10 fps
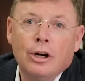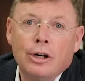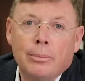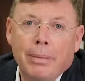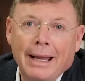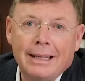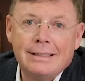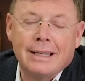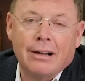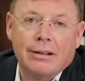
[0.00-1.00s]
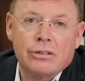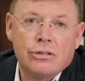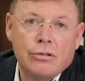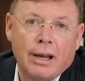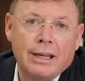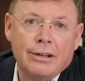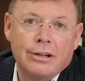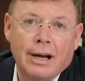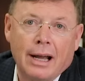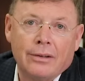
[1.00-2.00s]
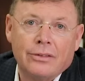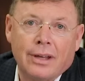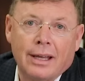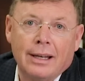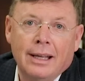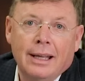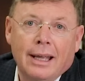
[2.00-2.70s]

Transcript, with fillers: her pants down and striking her outside